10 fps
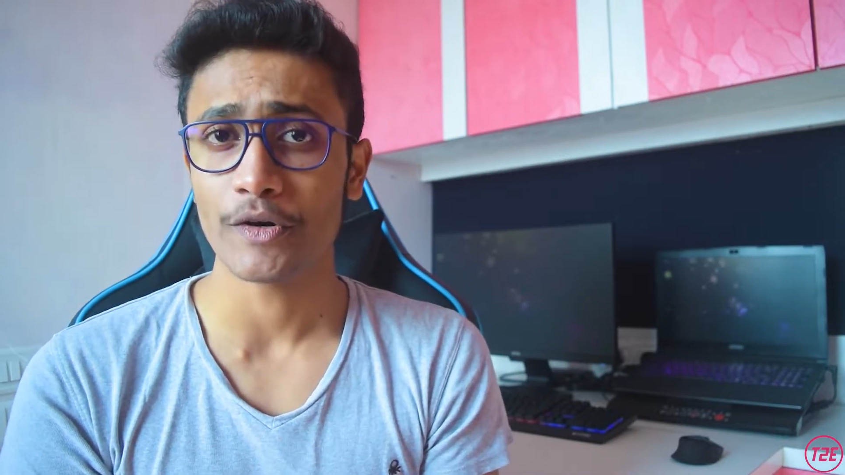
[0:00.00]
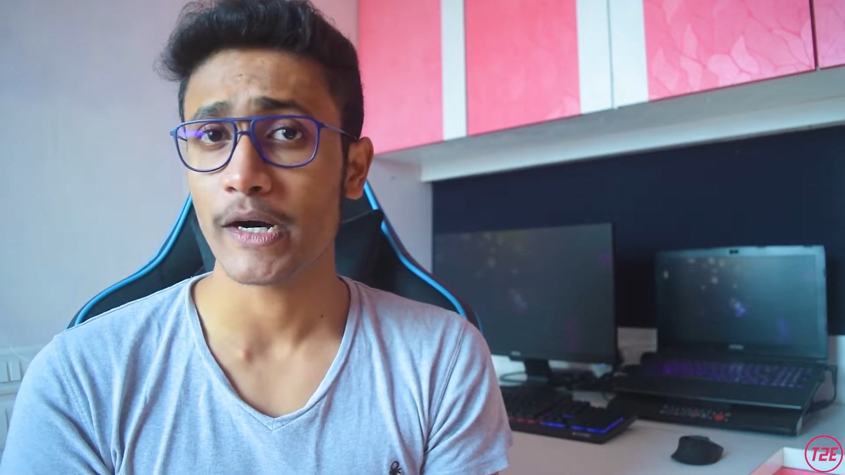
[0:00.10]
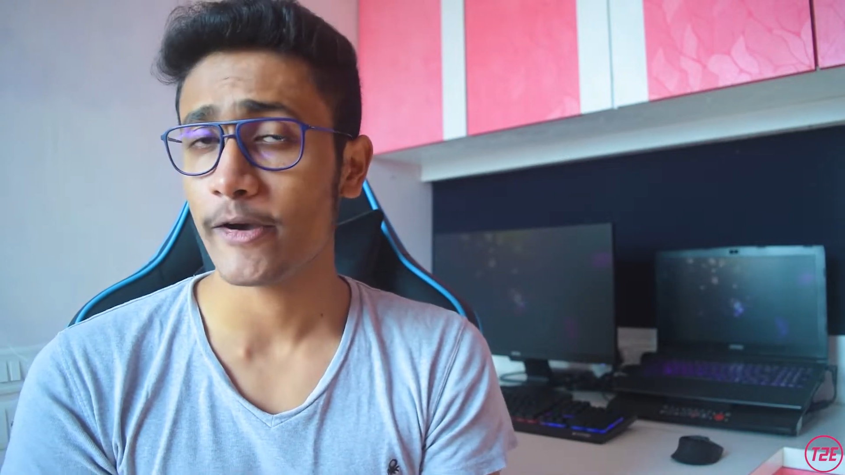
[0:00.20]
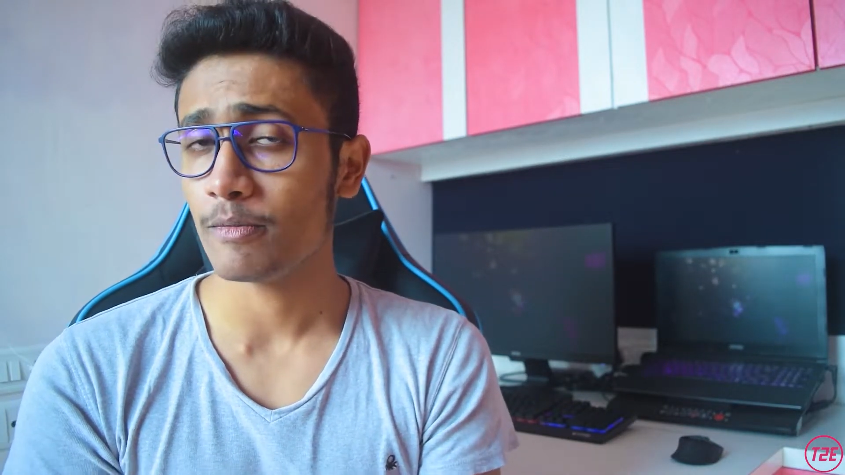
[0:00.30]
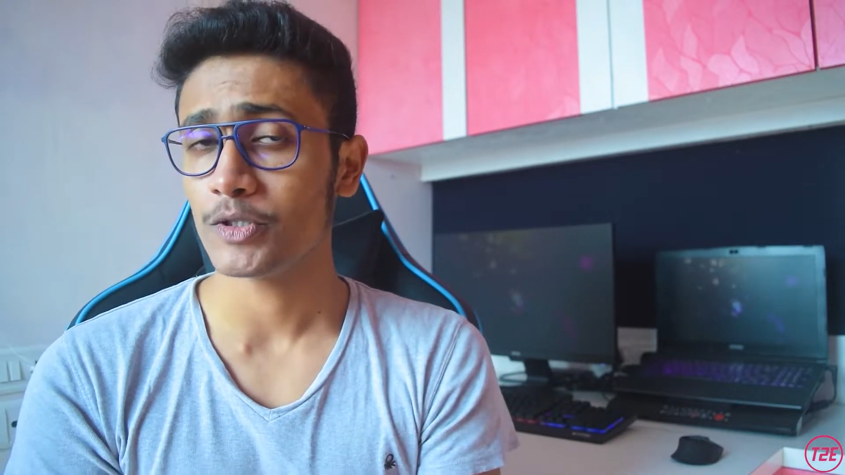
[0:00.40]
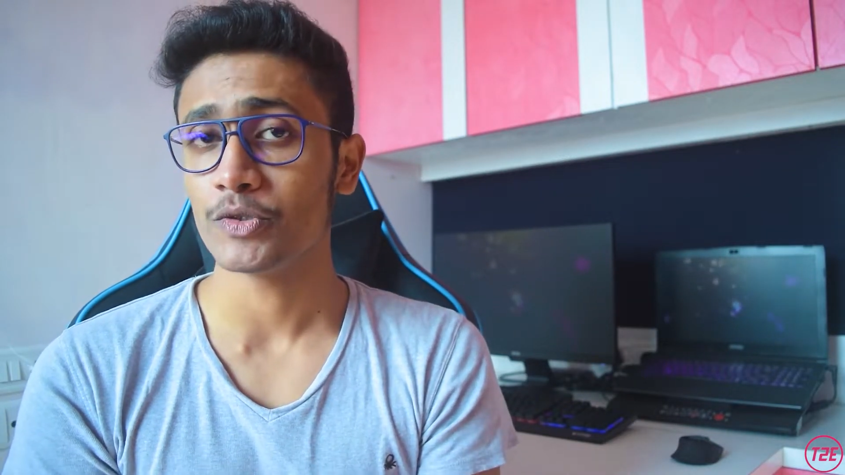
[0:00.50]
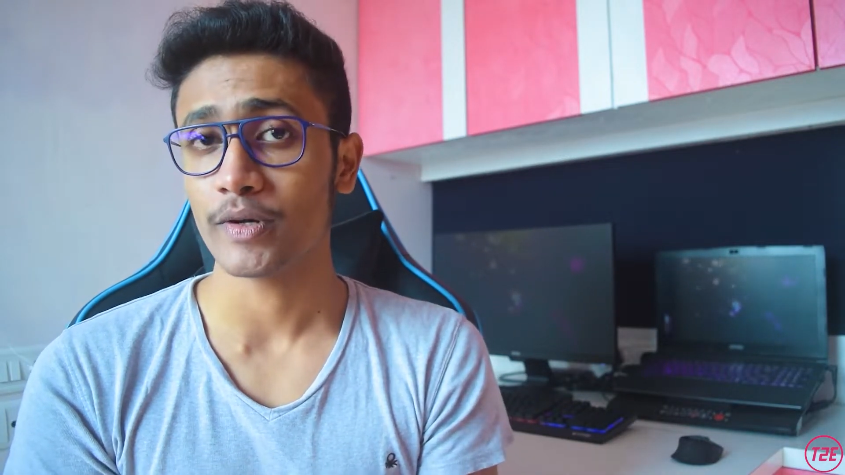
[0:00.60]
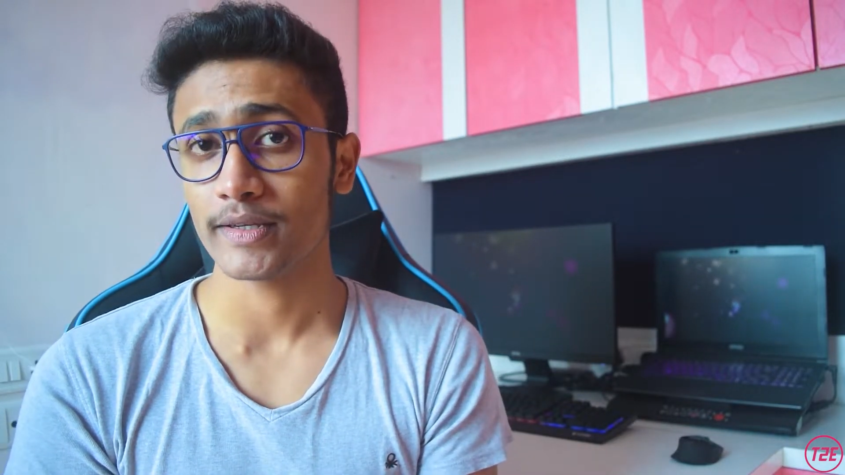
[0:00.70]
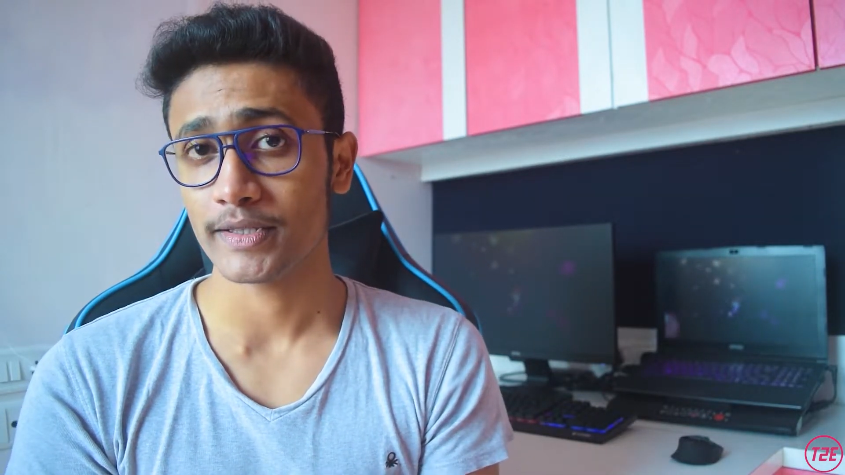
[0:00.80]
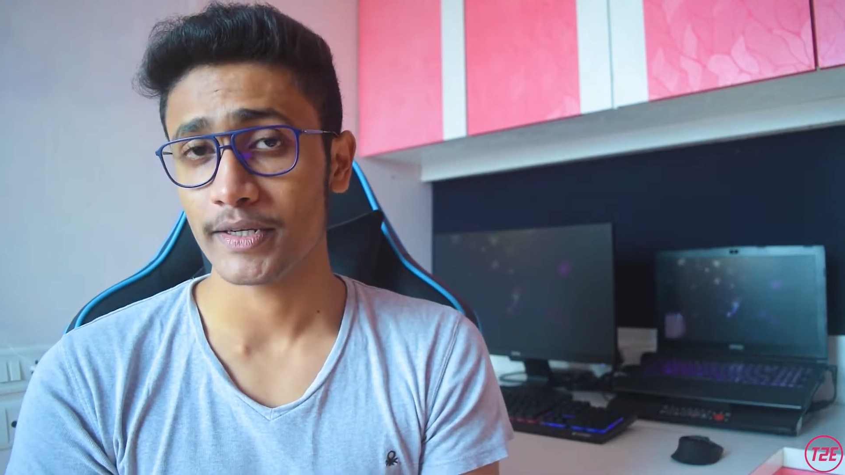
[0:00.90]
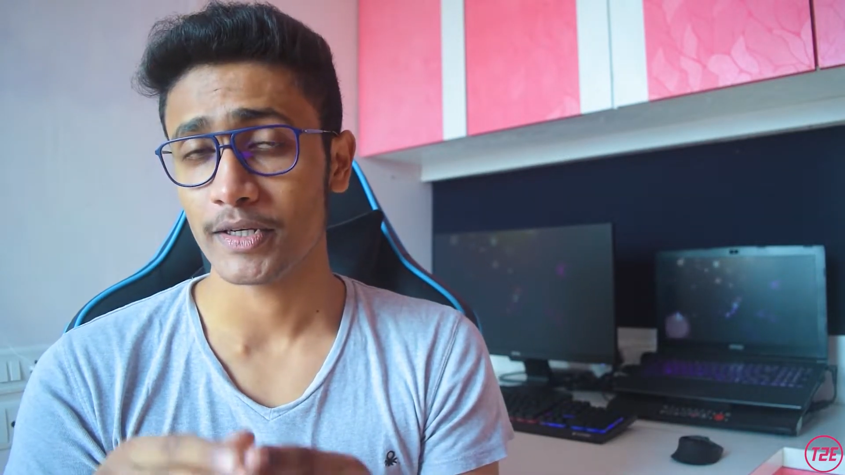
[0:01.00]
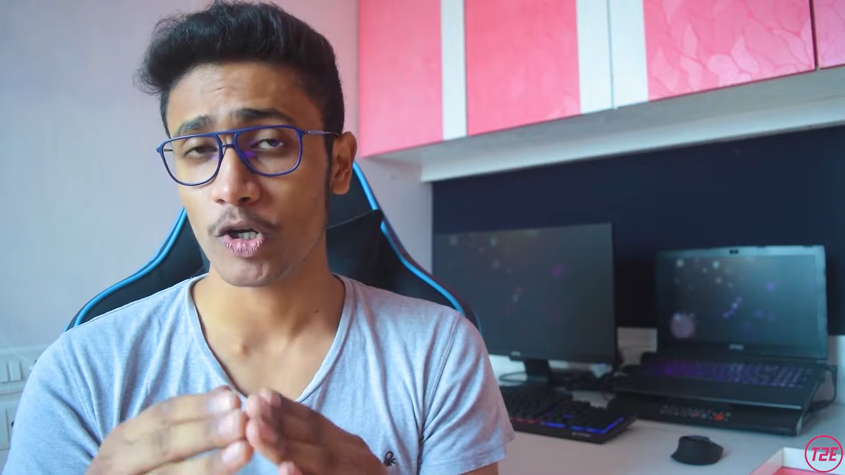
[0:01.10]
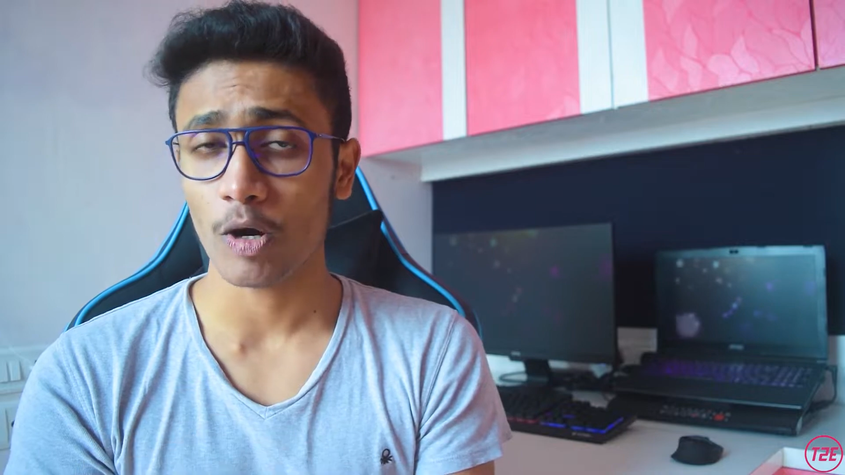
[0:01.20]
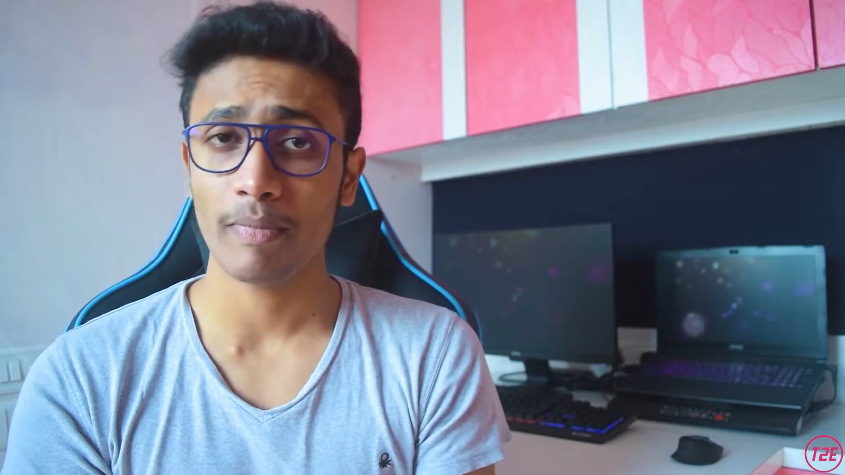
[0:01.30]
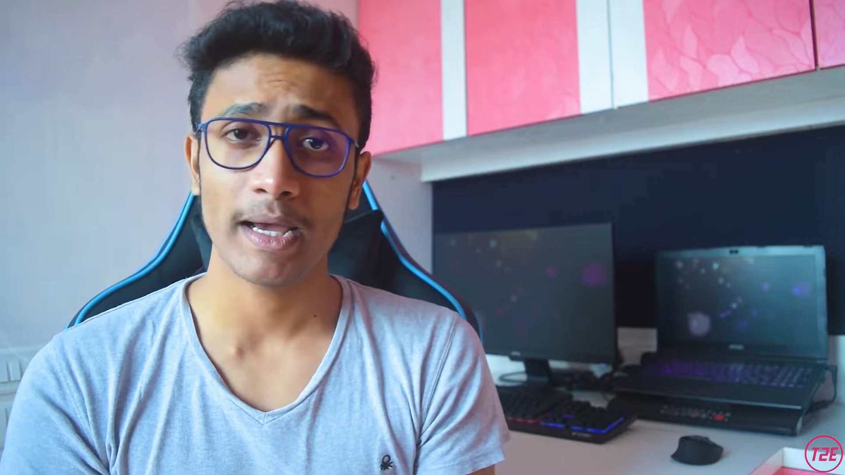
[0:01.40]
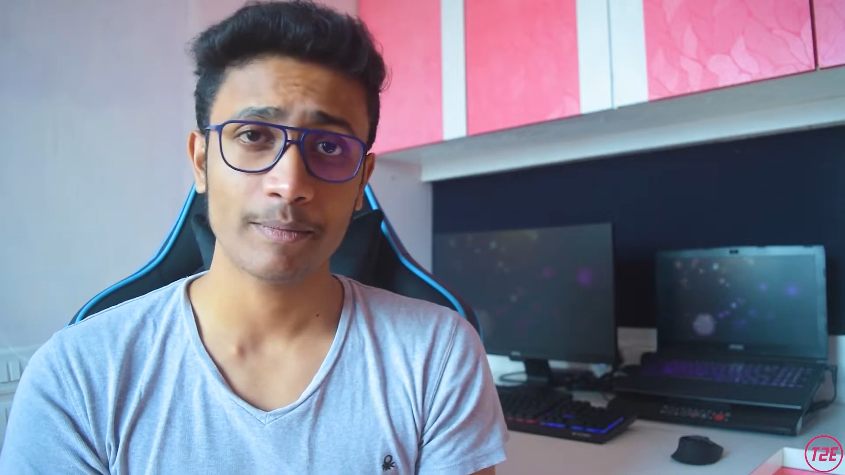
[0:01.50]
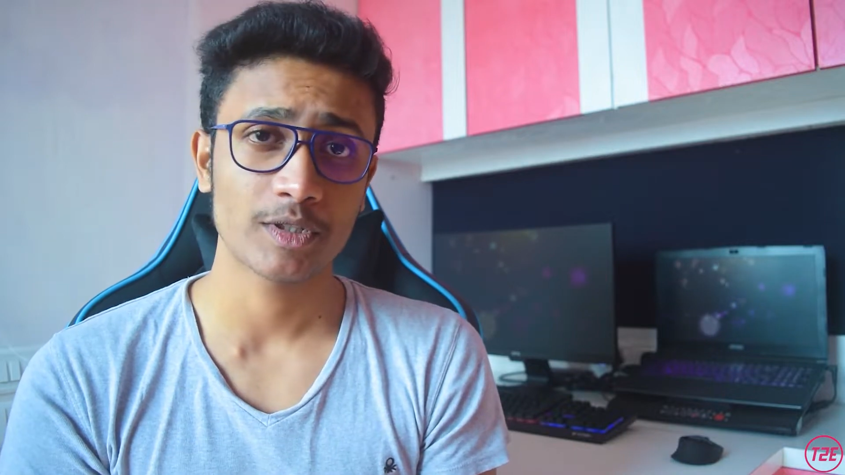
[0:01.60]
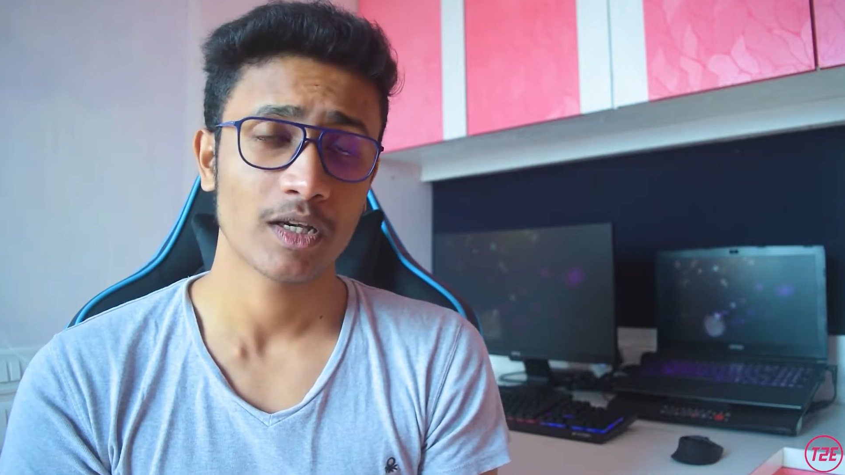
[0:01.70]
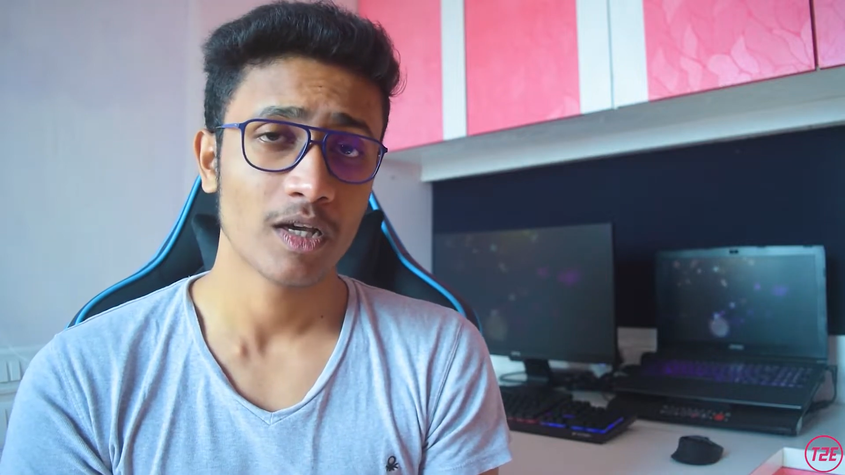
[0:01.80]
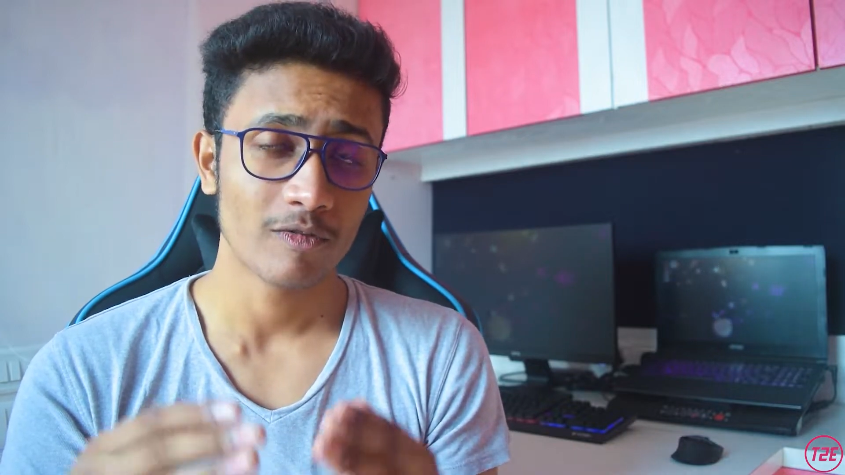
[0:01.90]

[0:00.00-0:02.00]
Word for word: I'll be showcasing top apps